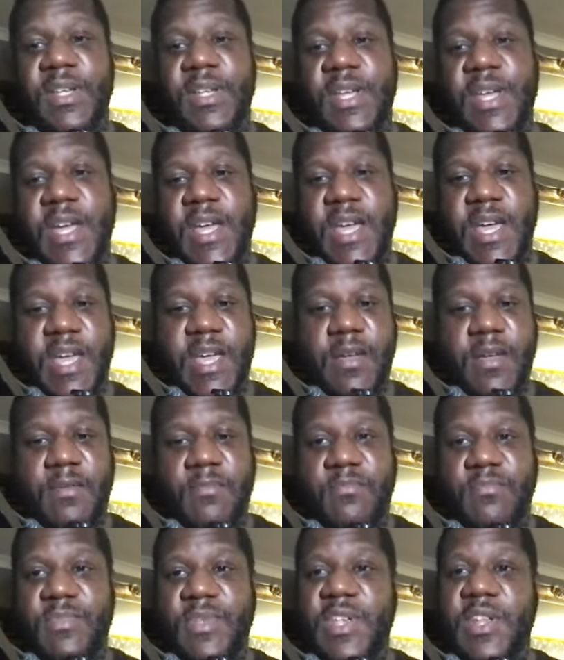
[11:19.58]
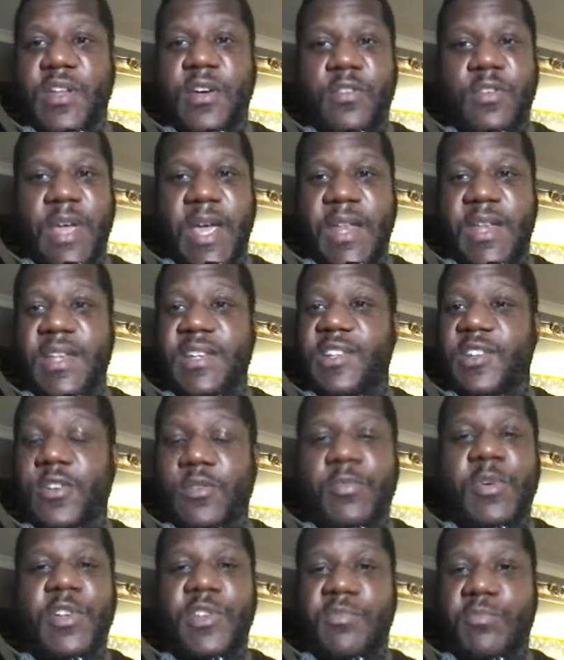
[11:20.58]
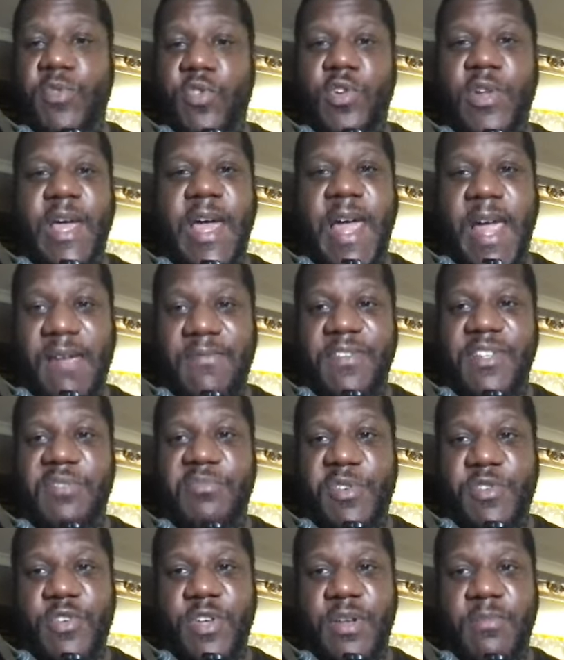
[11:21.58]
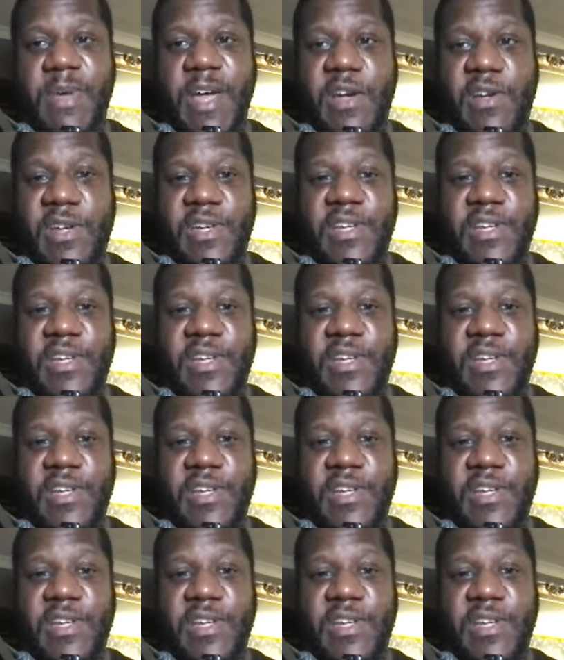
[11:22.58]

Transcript: you know, and there's so much more that I haven't spoken about in